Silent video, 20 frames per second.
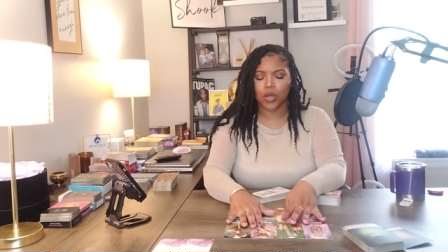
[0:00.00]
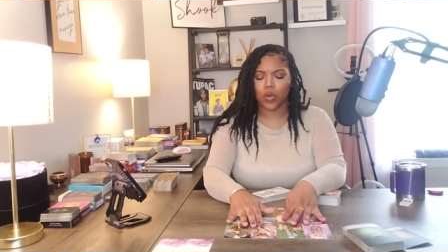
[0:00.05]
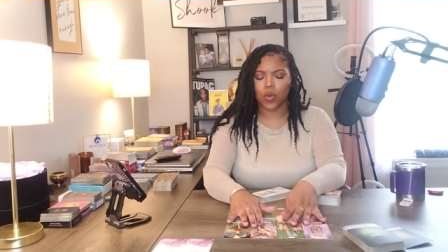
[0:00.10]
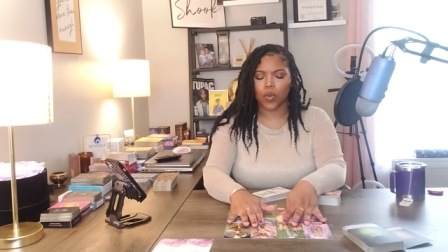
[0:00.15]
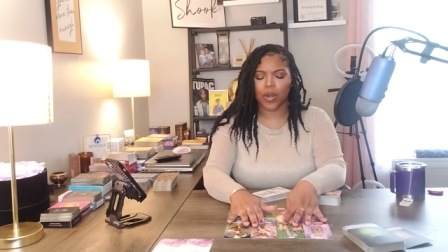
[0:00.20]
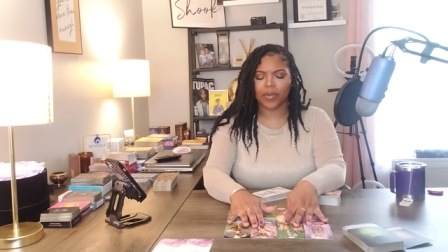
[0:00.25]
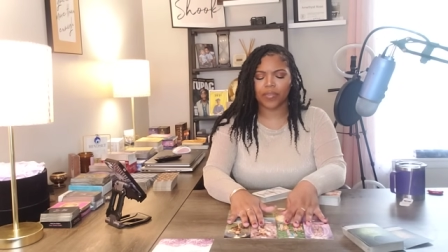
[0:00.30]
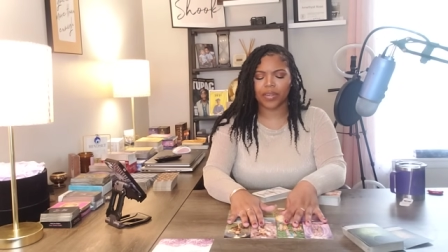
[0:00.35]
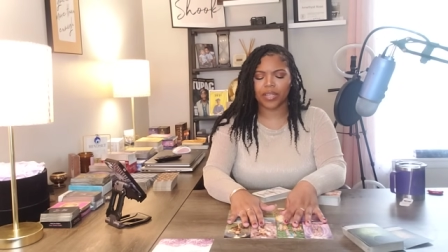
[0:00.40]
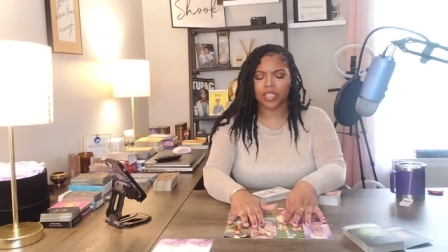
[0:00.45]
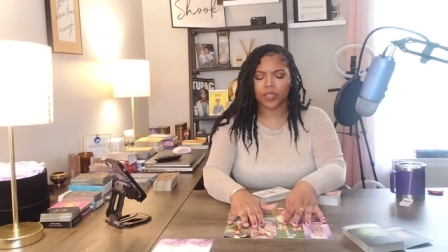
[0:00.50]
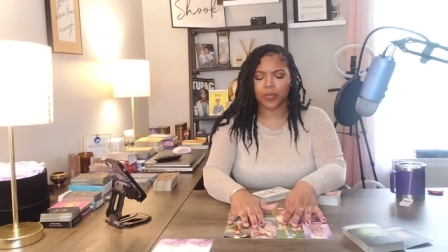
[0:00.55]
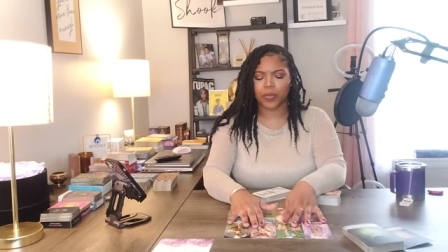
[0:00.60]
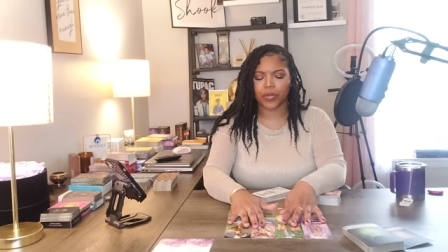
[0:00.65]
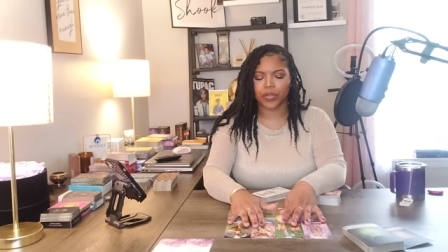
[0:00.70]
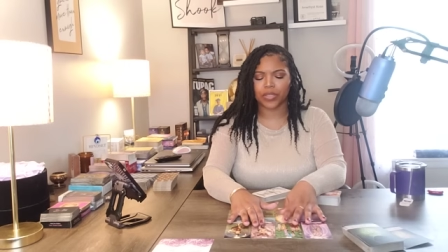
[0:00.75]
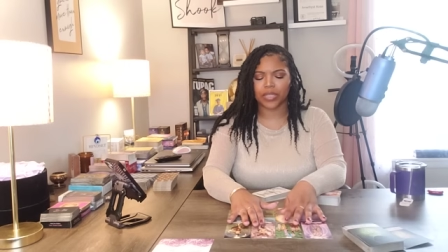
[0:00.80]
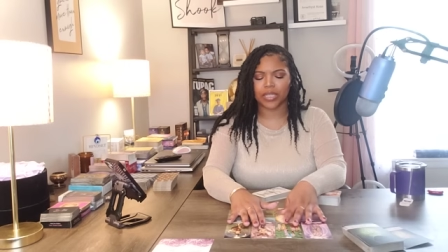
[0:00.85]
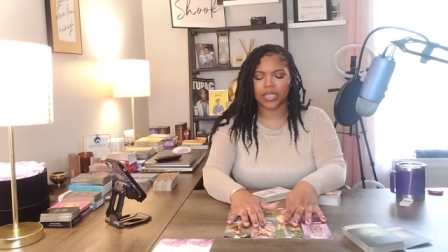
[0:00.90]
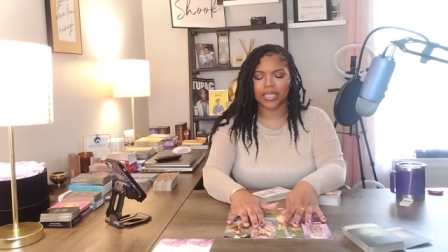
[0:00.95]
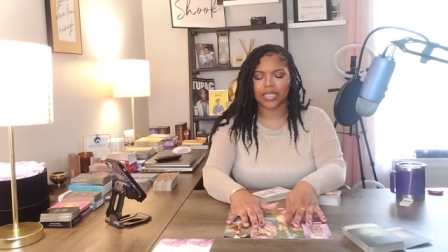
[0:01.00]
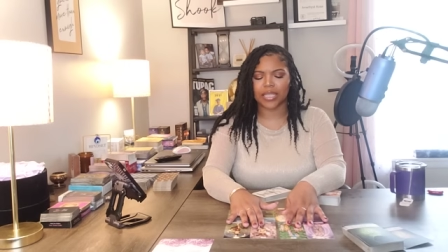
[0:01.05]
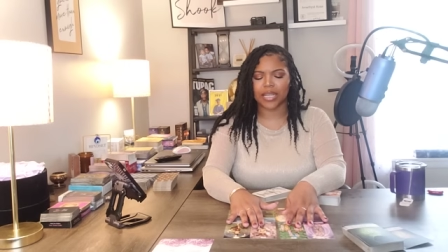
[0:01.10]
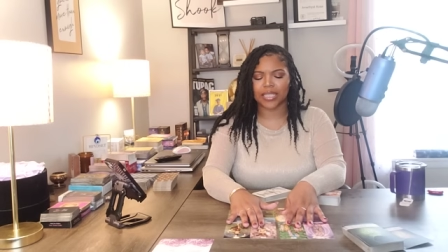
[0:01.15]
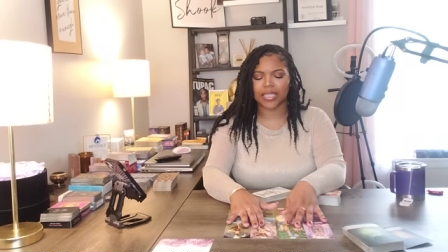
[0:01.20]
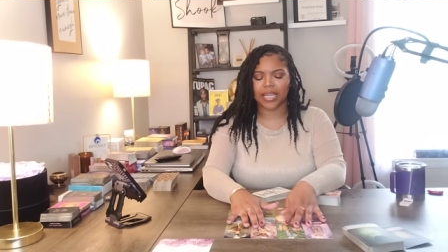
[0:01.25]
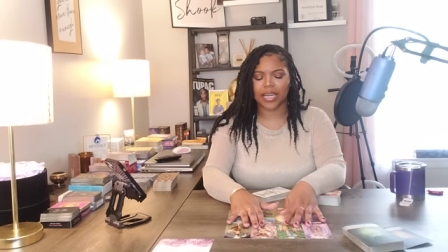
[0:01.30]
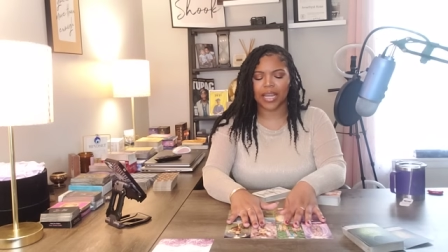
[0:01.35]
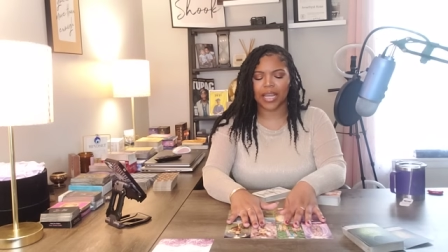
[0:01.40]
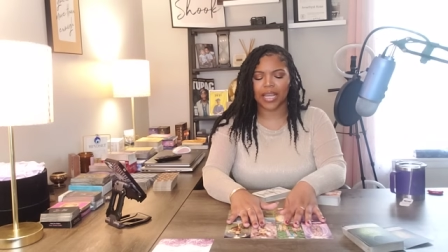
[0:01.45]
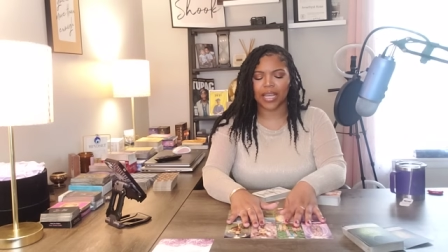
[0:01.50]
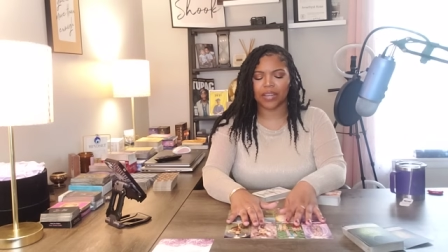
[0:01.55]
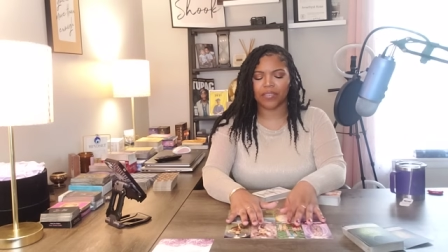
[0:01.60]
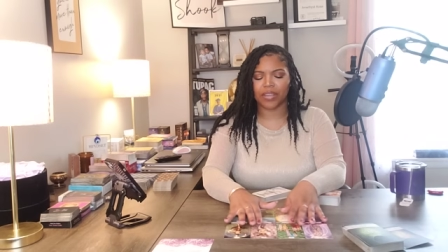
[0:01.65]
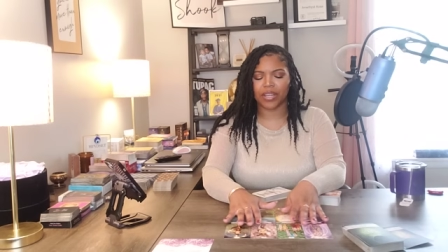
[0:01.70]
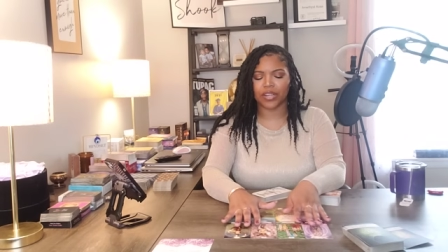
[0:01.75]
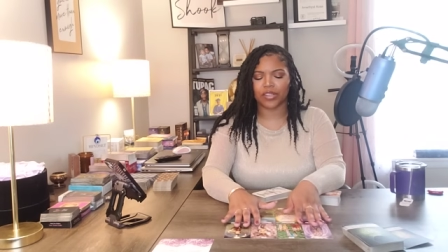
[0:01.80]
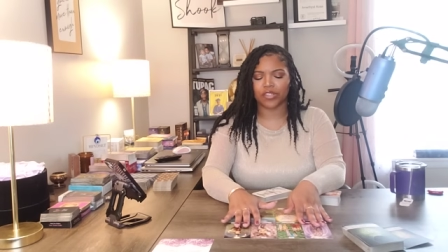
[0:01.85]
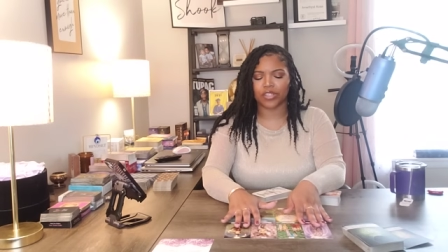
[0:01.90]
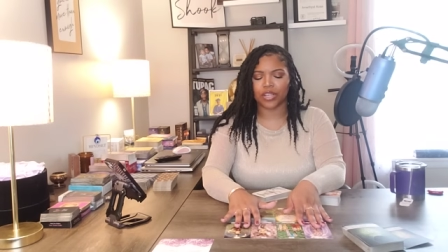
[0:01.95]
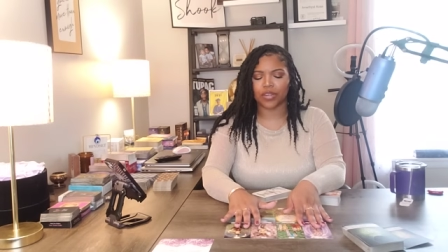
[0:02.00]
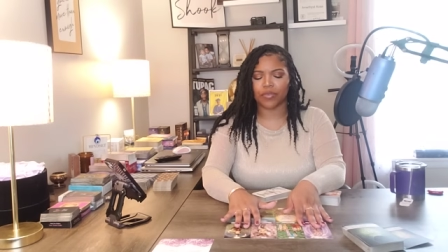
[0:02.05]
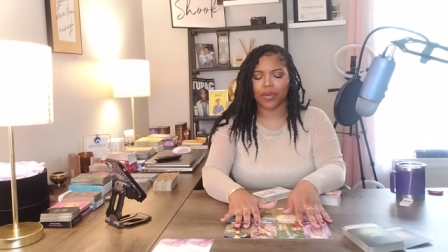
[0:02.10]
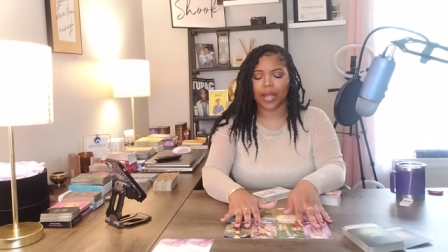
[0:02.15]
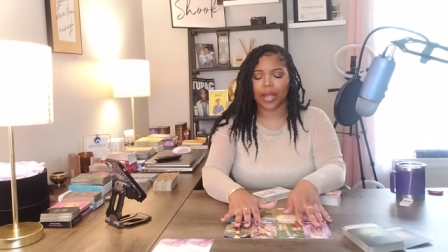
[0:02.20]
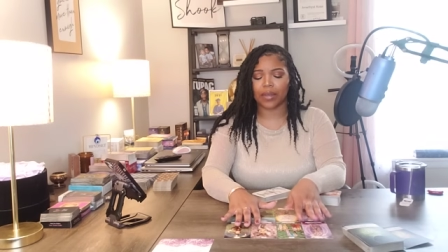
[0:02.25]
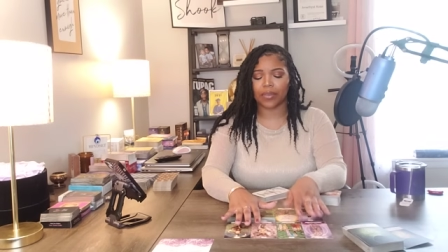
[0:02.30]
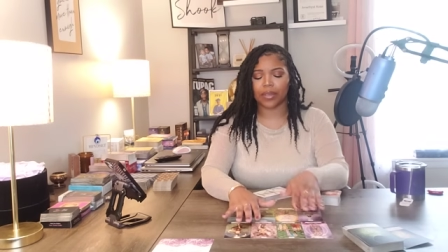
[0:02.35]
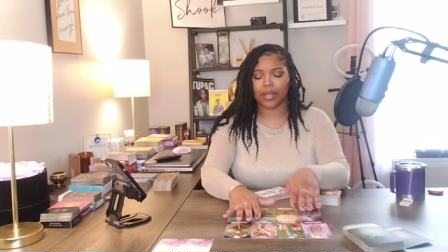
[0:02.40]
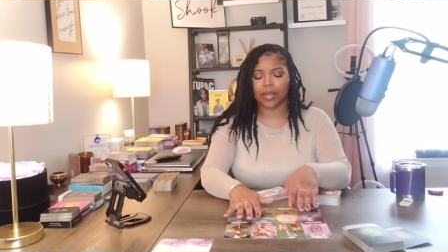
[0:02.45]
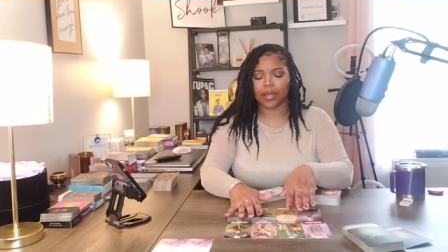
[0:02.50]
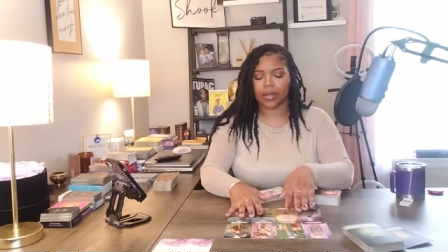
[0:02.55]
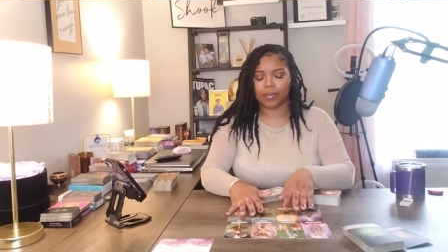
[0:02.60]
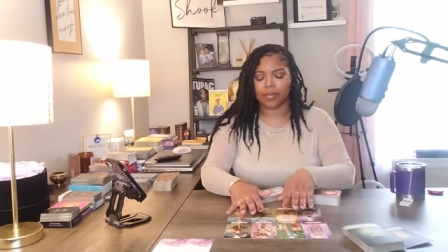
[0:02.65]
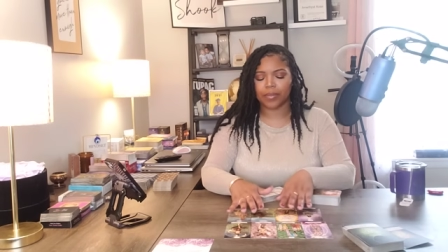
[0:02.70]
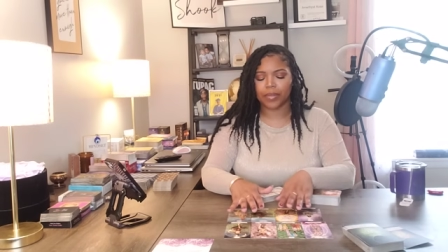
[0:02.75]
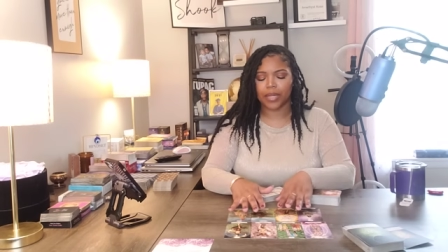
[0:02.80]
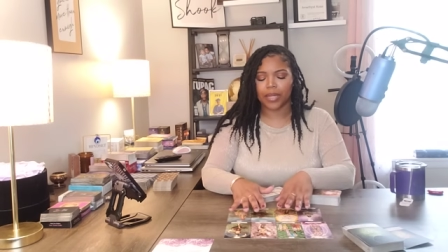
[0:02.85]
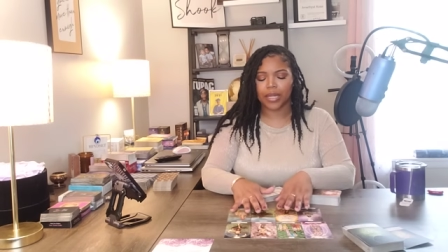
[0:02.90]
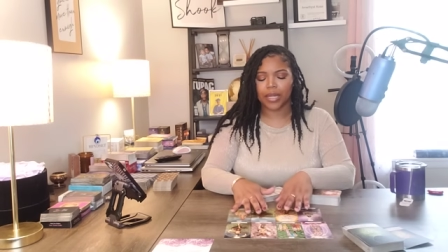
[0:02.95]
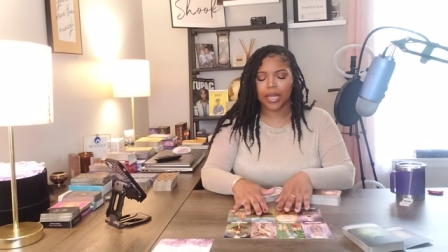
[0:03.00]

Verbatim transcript: Whoever this person is has a negative energy around them.